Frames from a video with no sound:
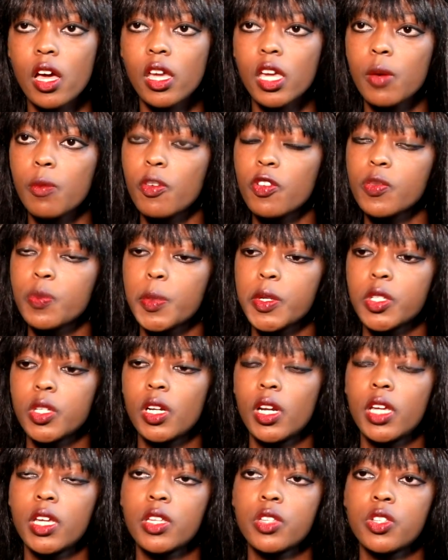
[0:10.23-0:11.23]
Game of
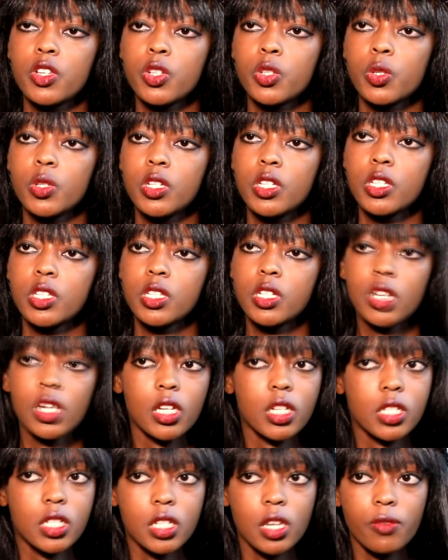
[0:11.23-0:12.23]
specialization is
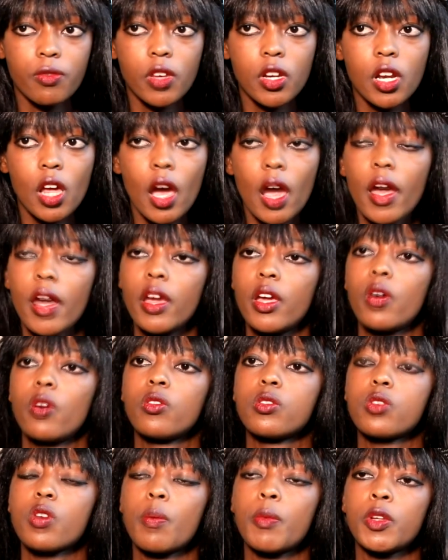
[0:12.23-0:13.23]
Tekken 7. I
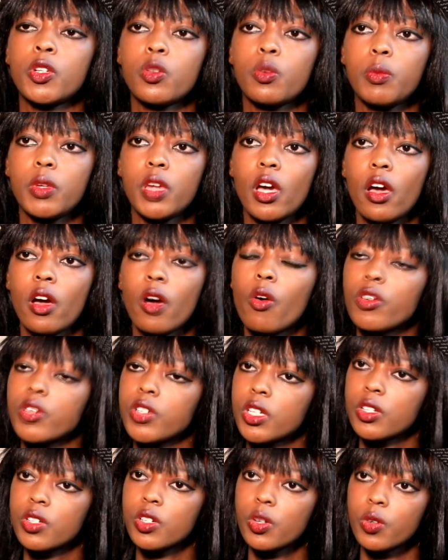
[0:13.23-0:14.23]
also happen to be a
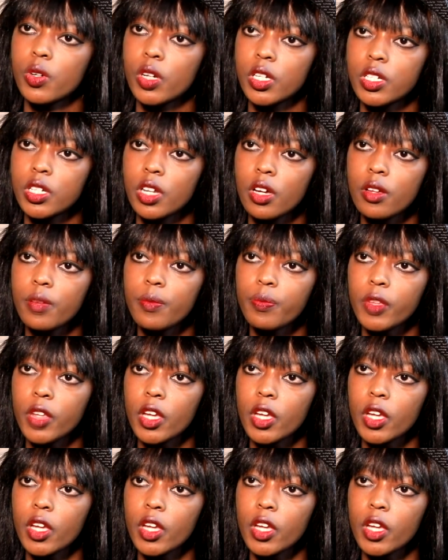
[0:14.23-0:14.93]
content creator.